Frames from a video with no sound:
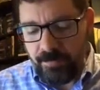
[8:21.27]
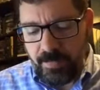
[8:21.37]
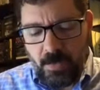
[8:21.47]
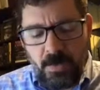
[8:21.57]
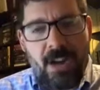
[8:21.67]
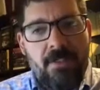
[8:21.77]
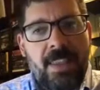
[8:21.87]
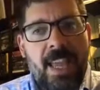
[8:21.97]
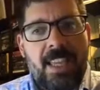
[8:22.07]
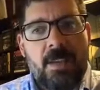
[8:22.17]
When I run
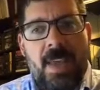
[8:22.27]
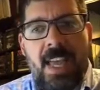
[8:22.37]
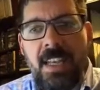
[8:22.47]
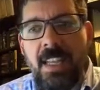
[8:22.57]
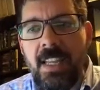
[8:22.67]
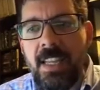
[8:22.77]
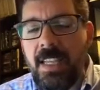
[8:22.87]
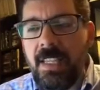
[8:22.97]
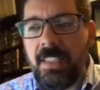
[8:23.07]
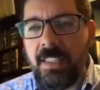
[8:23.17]
that command,
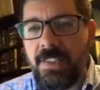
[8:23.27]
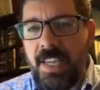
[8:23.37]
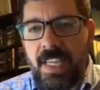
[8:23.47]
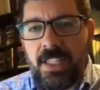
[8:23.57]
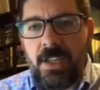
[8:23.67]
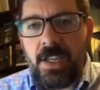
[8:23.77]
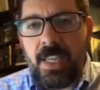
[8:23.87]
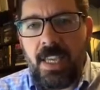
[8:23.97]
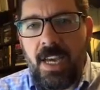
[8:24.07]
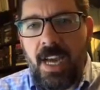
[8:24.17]
let's take a look.
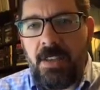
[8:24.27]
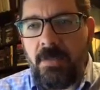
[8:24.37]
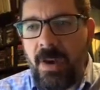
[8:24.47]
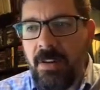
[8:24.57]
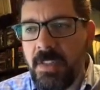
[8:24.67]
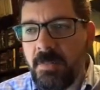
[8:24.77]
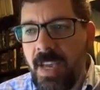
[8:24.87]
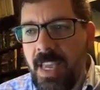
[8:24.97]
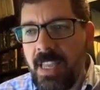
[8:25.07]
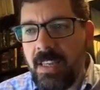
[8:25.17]
Where is
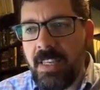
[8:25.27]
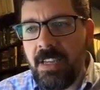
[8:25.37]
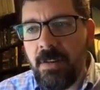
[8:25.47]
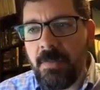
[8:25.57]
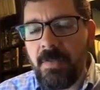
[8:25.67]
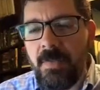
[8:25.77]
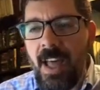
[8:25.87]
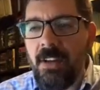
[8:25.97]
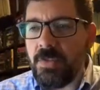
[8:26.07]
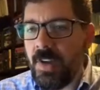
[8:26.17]
my decrypted
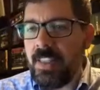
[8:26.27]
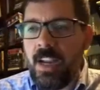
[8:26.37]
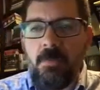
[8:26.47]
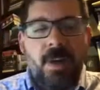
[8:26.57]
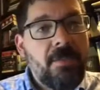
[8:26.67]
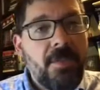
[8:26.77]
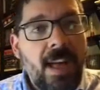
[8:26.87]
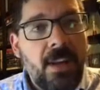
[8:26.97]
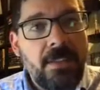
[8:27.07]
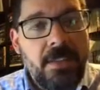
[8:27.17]
file? It's right there,
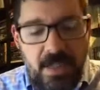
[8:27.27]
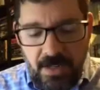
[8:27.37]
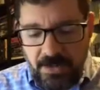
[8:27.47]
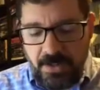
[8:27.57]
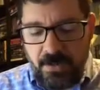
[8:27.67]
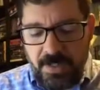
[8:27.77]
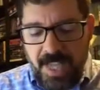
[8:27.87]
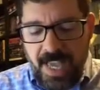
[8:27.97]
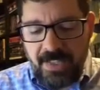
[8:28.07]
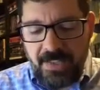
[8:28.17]

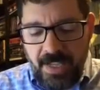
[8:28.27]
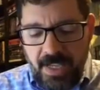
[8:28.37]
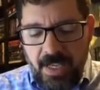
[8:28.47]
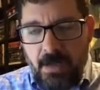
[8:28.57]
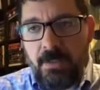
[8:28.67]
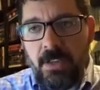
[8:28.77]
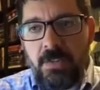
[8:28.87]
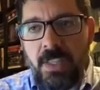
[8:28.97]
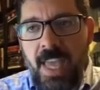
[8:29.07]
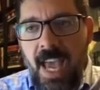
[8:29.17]
myfile.d_text. I'm going to use
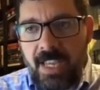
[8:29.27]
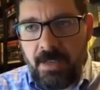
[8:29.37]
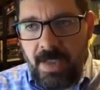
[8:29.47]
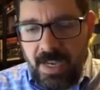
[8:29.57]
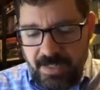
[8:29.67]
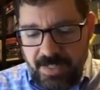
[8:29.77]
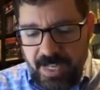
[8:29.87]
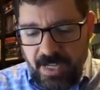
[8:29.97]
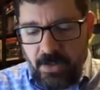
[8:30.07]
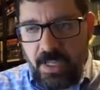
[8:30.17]
the cat command to
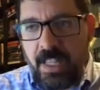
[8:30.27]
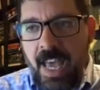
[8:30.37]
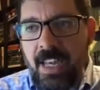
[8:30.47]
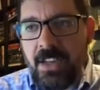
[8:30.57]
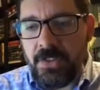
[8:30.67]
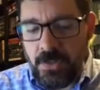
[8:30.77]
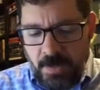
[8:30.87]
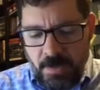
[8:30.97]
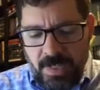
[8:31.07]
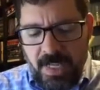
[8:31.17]
take a look at that, and
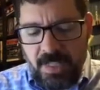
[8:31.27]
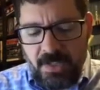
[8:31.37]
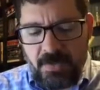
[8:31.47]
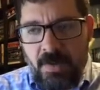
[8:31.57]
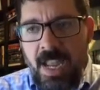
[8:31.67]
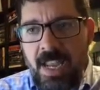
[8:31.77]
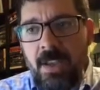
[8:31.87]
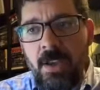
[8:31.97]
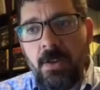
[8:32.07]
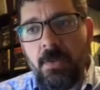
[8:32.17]
assuming we did this right,
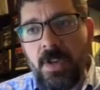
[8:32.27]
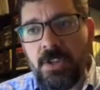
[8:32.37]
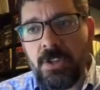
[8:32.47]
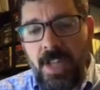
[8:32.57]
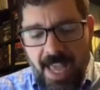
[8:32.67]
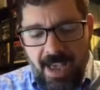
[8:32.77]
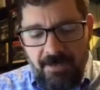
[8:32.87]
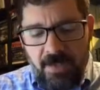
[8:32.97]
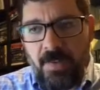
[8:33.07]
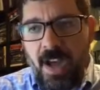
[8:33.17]
we should have
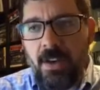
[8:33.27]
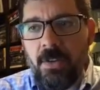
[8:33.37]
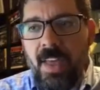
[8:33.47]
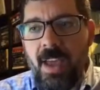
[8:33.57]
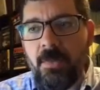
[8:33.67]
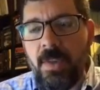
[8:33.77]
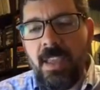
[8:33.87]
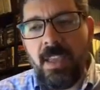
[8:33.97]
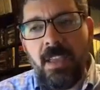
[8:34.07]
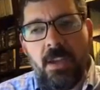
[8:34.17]
the file that
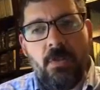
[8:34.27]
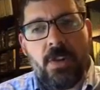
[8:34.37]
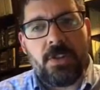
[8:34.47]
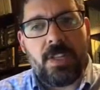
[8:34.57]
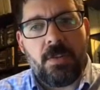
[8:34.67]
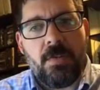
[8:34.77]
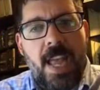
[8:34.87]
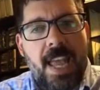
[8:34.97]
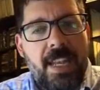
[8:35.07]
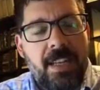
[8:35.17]
we originally
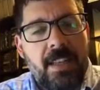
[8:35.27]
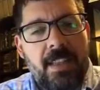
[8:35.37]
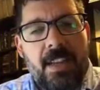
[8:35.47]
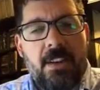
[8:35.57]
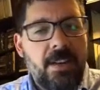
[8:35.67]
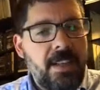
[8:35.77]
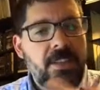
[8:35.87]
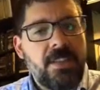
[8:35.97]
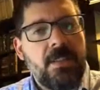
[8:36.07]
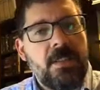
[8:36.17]
created. And there it
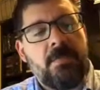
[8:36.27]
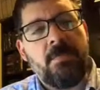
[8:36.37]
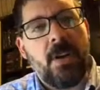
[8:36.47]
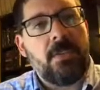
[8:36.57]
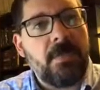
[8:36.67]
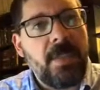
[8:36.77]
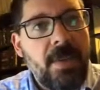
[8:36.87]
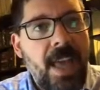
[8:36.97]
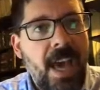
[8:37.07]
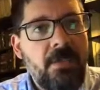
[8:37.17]
is, the poem that
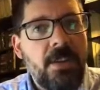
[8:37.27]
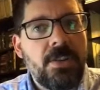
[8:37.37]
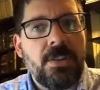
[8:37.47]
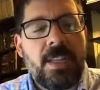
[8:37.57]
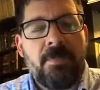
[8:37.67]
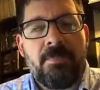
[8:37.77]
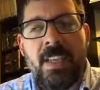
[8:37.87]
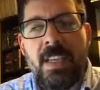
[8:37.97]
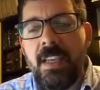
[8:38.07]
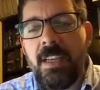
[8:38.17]
we had originally.
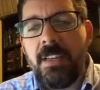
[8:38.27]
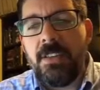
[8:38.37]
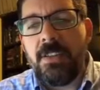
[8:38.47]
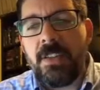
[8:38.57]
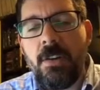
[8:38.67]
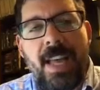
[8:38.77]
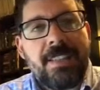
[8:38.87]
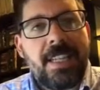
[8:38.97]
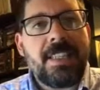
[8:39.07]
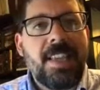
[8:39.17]
So that's
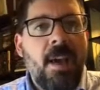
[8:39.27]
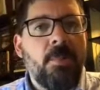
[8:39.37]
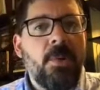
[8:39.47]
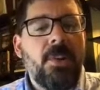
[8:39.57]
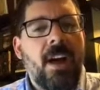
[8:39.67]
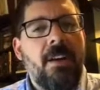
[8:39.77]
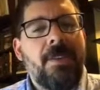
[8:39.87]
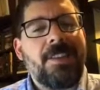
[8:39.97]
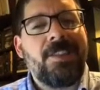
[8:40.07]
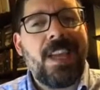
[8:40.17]
an example of
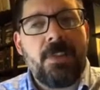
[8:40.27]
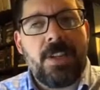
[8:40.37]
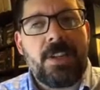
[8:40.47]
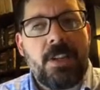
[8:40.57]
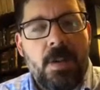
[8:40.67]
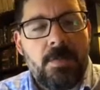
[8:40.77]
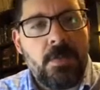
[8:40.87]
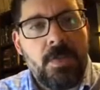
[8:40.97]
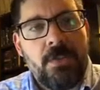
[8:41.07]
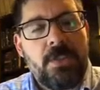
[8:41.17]
synchronous encryption.
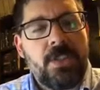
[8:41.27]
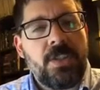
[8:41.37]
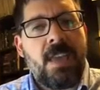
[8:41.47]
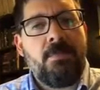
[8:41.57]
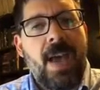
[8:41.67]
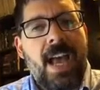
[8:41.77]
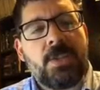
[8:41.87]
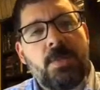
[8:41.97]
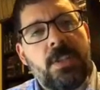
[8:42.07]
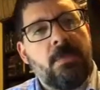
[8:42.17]
We use the same
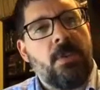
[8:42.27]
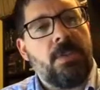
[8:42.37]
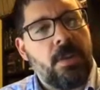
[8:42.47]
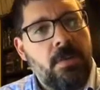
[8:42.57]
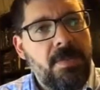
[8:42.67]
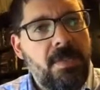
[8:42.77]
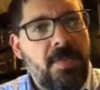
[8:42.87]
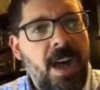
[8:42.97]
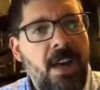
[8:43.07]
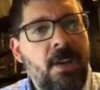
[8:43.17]
password to both encrypt the
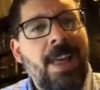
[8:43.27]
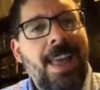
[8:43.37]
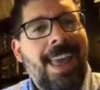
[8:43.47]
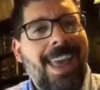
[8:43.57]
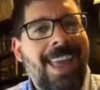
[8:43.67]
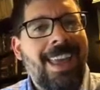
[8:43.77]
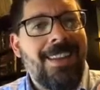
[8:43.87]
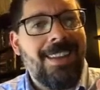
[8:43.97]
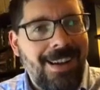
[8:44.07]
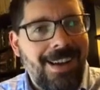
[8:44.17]
file
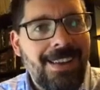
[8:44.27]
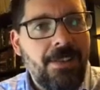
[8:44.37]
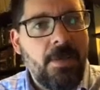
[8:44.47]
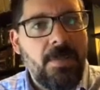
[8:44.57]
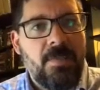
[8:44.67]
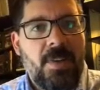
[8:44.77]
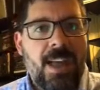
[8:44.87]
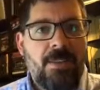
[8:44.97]
and unencrypt the file.